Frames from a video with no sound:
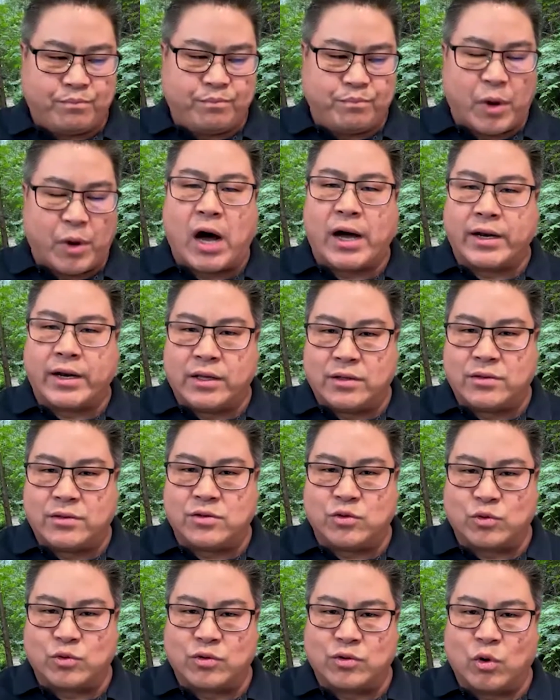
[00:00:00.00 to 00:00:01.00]
bodies
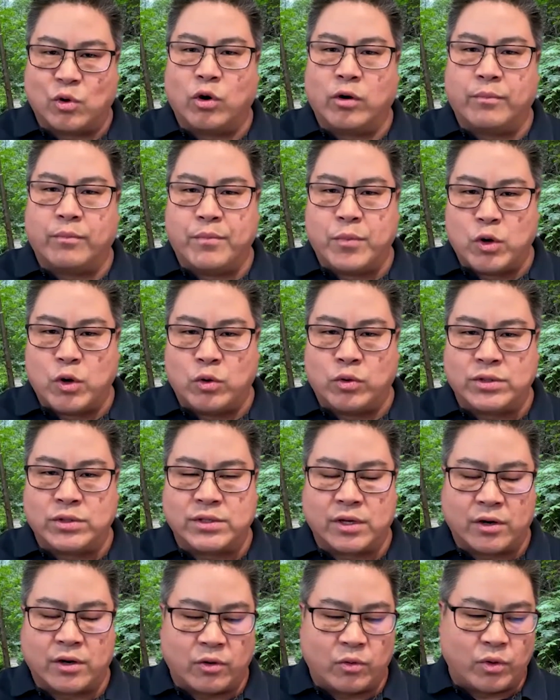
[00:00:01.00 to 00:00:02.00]
or boots
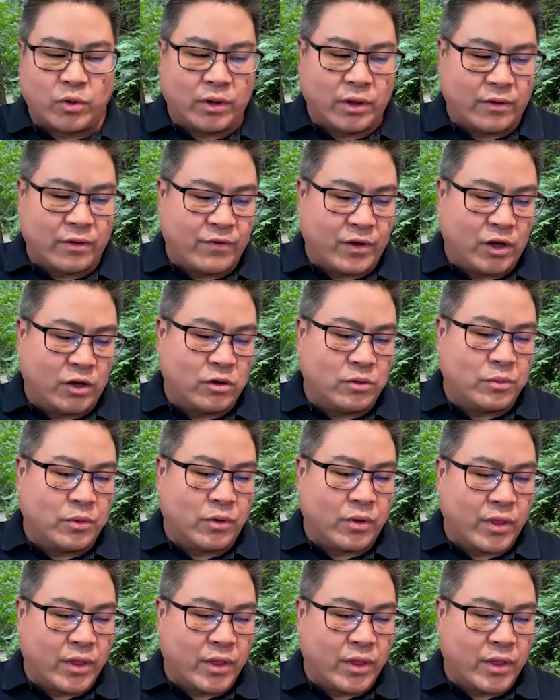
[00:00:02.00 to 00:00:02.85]
that are really available.